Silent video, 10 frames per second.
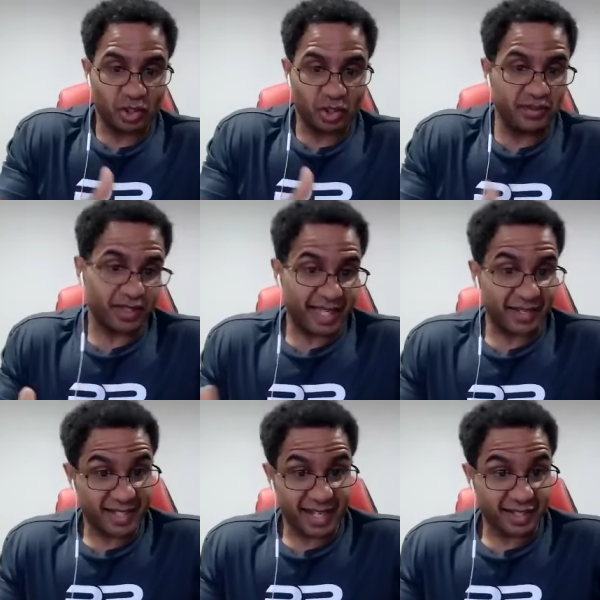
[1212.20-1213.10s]

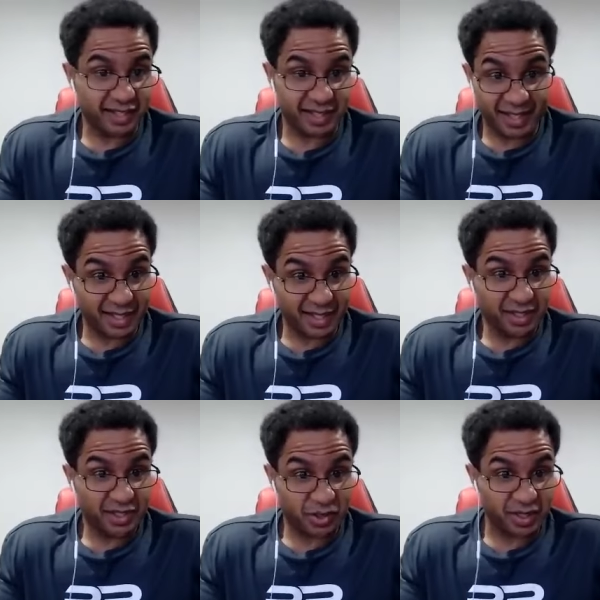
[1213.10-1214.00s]
$3,000-$4,000 a
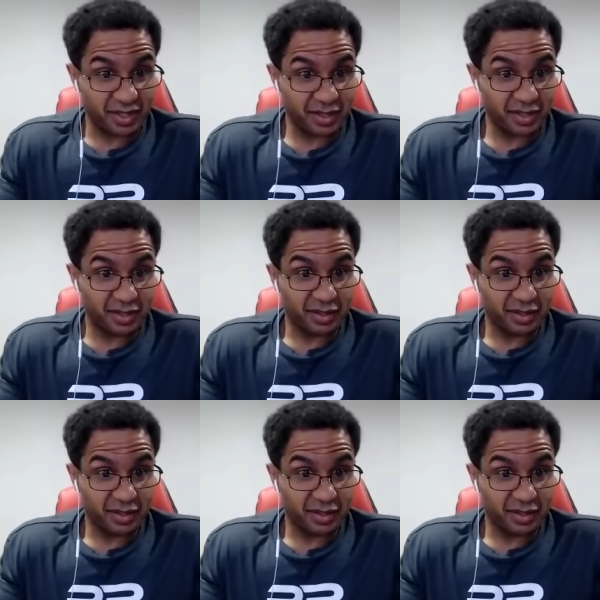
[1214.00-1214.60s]
day trading?